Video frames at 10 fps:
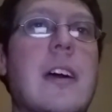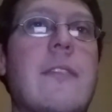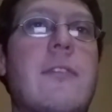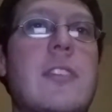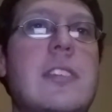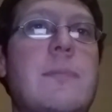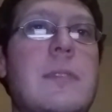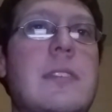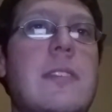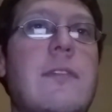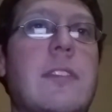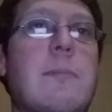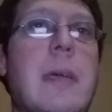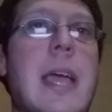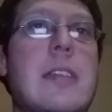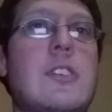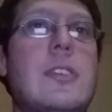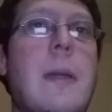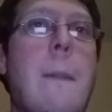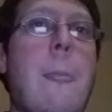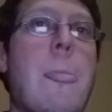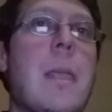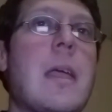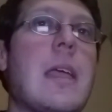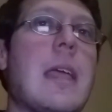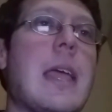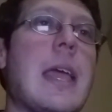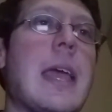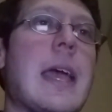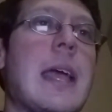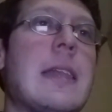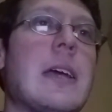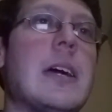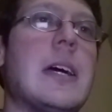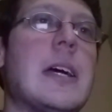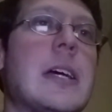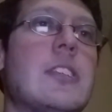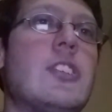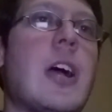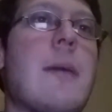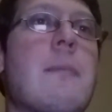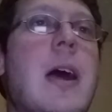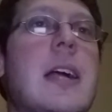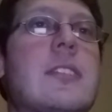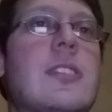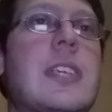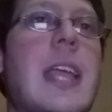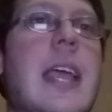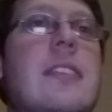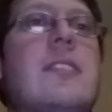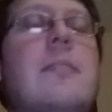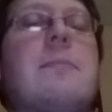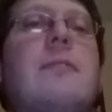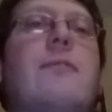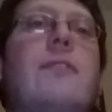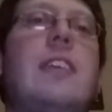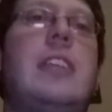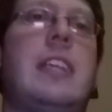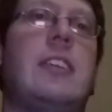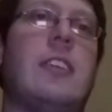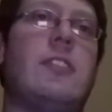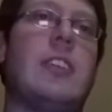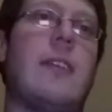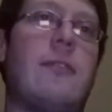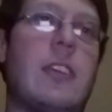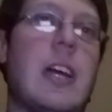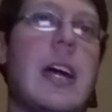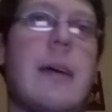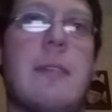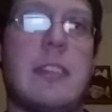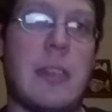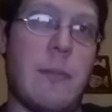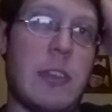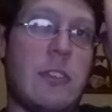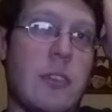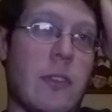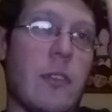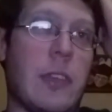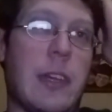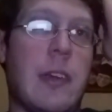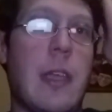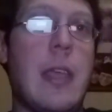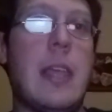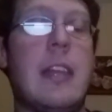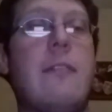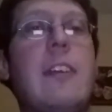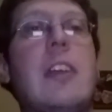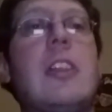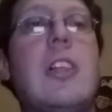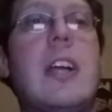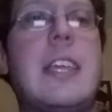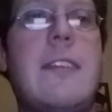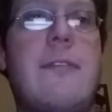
for this specific match. And Jon Moxley ends up defeating Jeff Cobb, as I mentioned earlier. In a very lucky